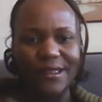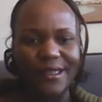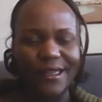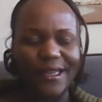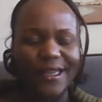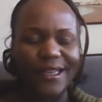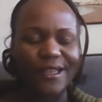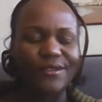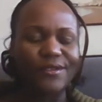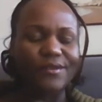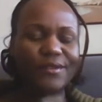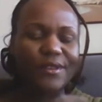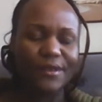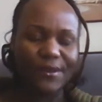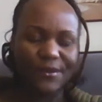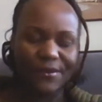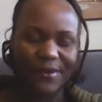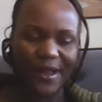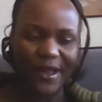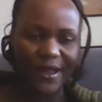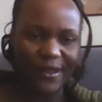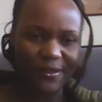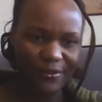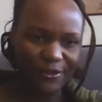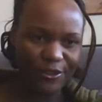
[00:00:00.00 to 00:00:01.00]
if I
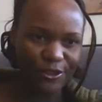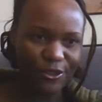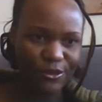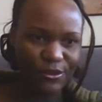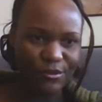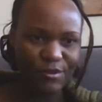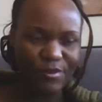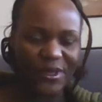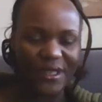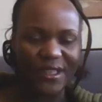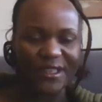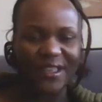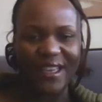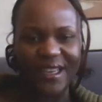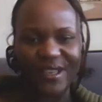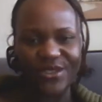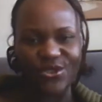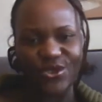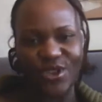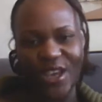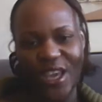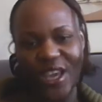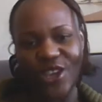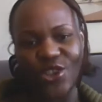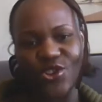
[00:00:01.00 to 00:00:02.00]
have to pick
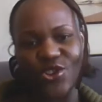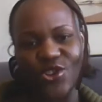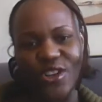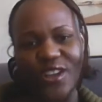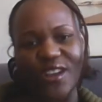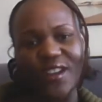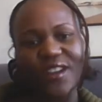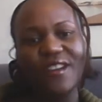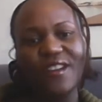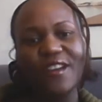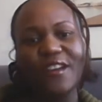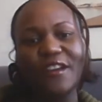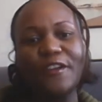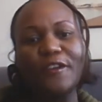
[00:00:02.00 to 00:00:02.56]
education,